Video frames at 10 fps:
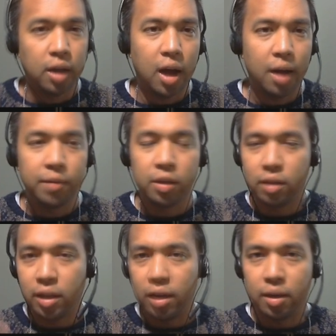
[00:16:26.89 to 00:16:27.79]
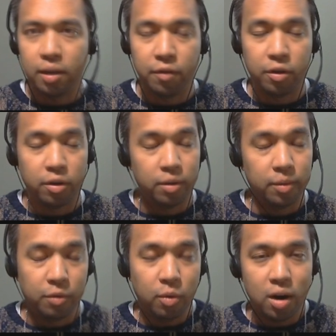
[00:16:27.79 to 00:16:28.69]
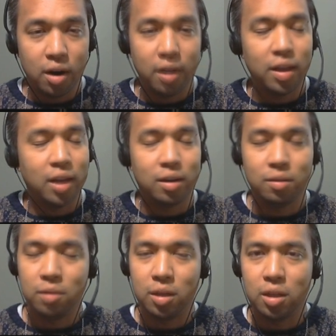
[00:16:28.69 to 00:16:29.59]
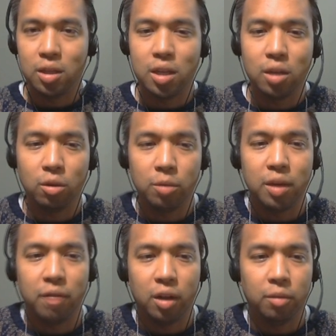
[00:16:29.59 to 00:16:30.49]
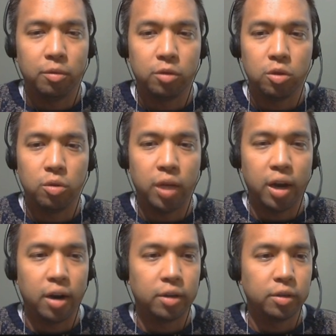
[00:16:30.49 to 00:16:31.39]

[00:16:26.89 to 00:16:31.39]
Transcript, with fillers: obviously, if you are, then it'll be available to you there.